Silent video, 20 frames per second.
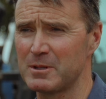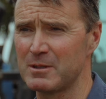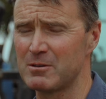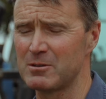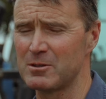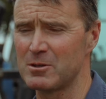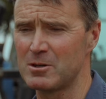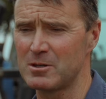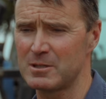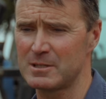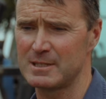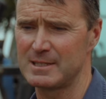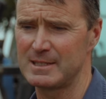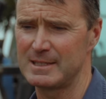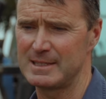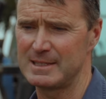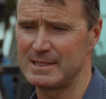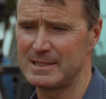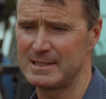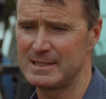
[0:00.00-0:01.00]
they were like,
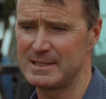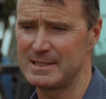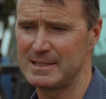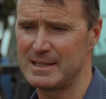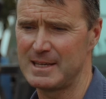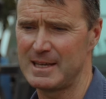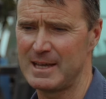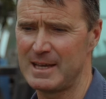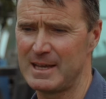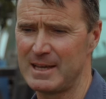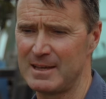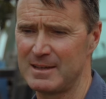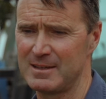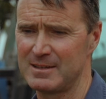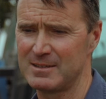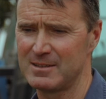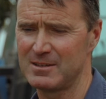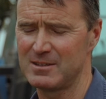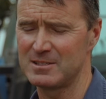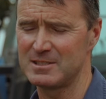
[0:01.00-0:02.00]
and
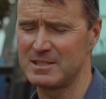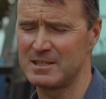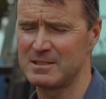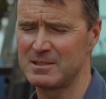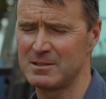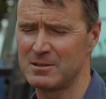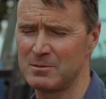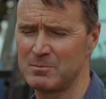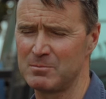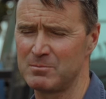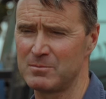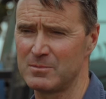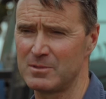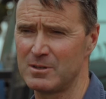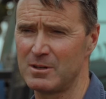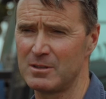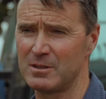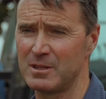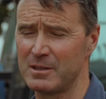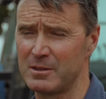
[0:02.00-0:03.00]
I said to them
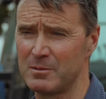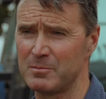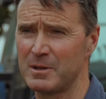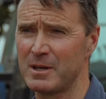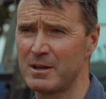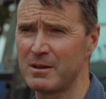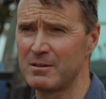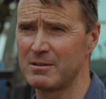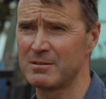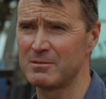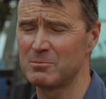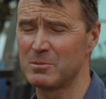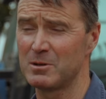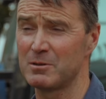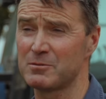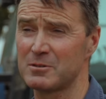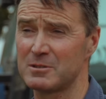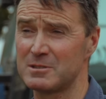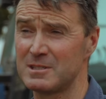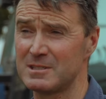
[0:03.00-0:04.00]
I'd let them know when
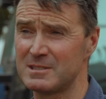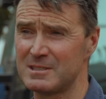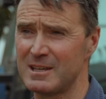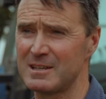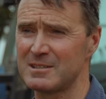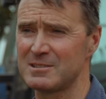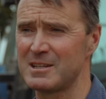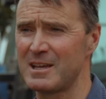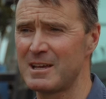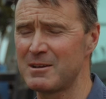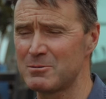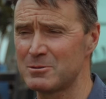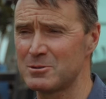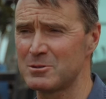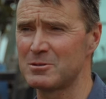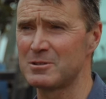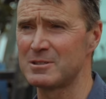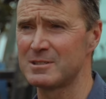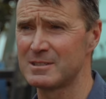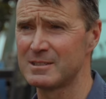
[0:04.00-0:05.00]
I've got 6,000 hours
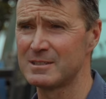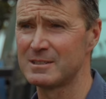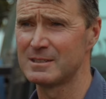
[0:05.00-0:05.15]
on it.